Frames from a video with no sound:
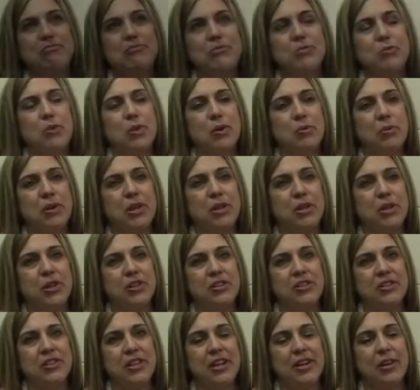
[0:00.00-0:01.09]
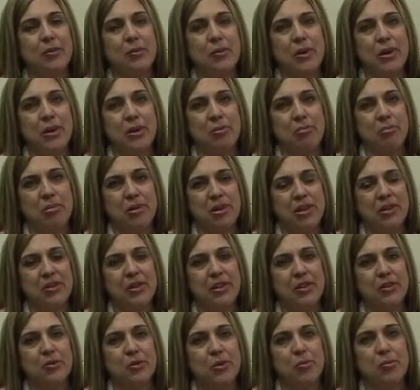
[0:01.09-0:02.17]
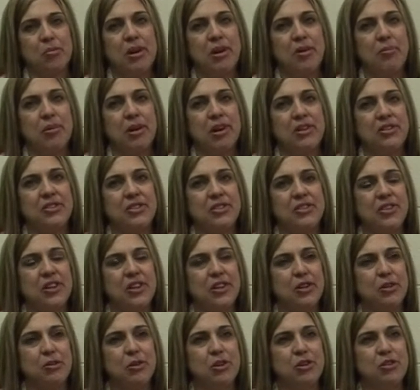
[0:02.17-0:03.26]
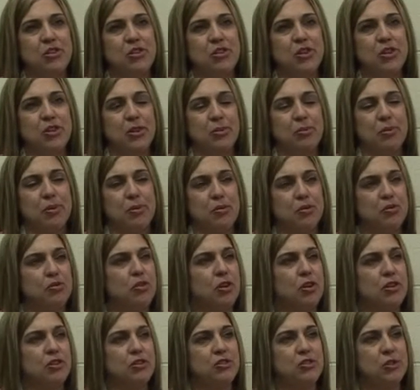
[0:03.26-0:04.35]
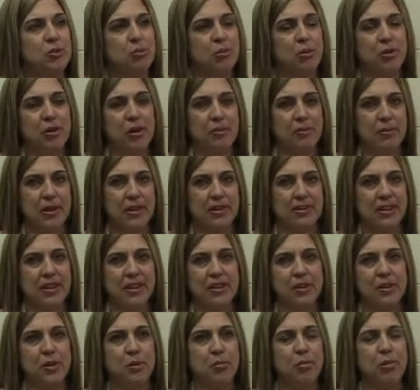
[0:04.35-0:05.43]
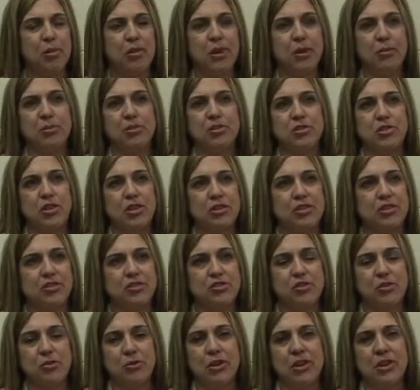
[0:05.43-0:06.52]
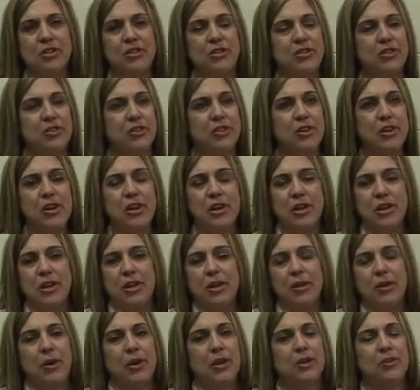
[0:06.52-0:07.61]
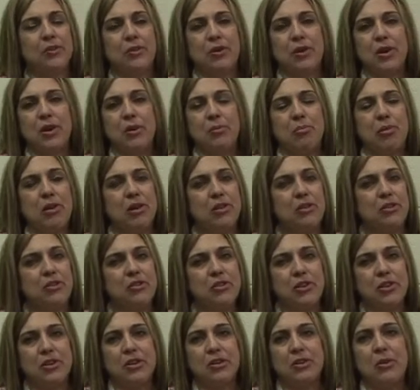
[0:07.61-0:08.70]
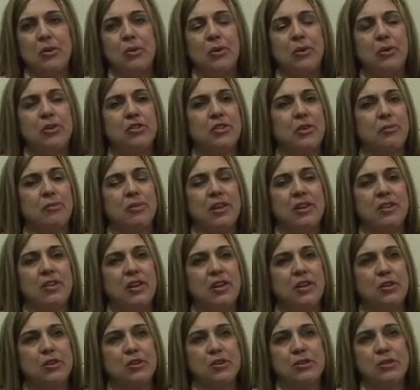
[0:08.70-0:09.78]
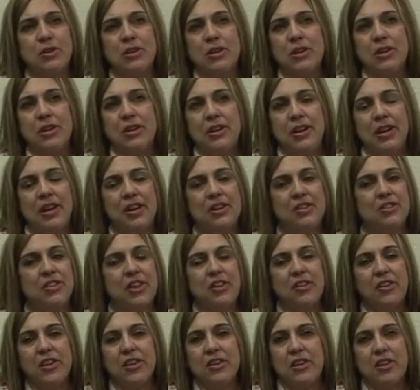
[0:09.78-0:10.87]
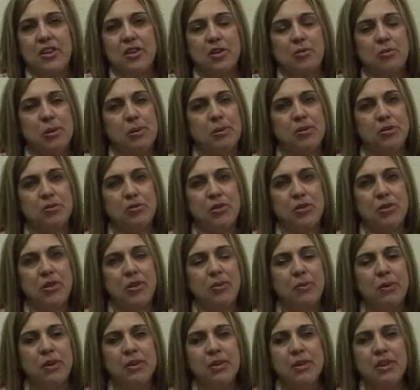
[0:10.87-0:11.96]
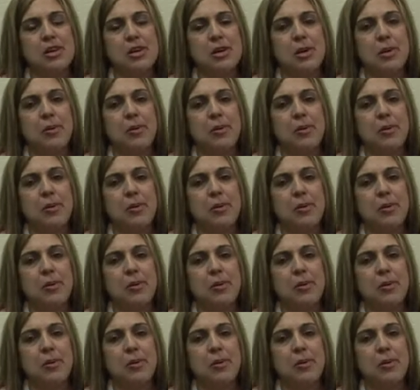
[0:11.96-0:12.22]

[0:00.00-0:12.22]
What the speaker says: When we look at the data, one of the big things with BrightBytes is that you can just clip those charts. You pull up that data, you pull up a chart that showcases either a comparison or something that you're excelling on or maybe struggling with.